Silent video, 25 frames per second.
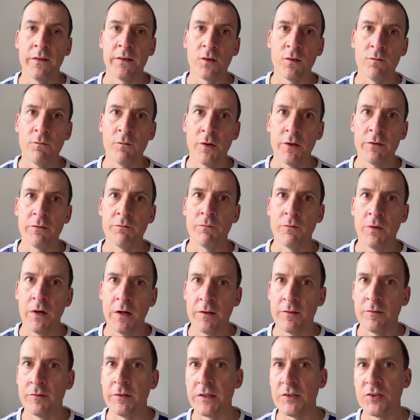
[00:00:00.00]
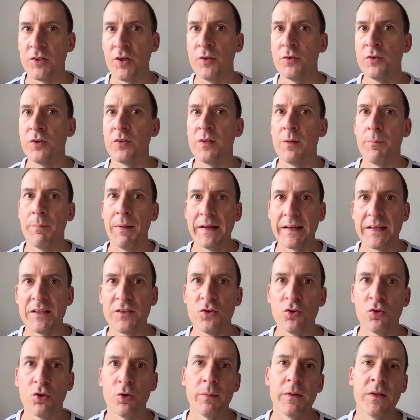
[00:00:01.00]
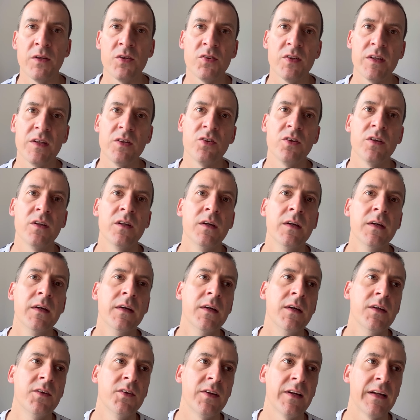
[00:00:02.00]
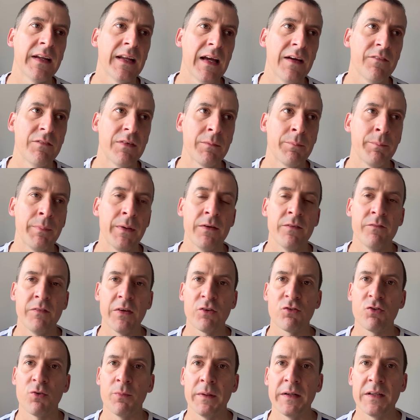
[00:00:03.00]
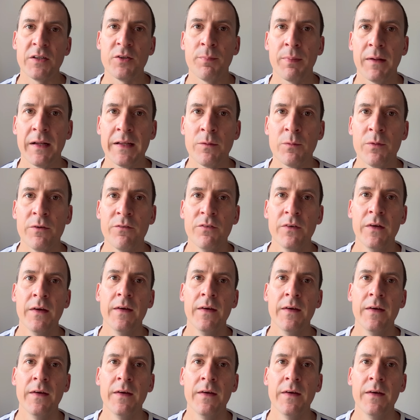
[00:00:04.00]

They've got very, very rich owners. They're back in Europe this season, so they can have a bit of extra money to play with.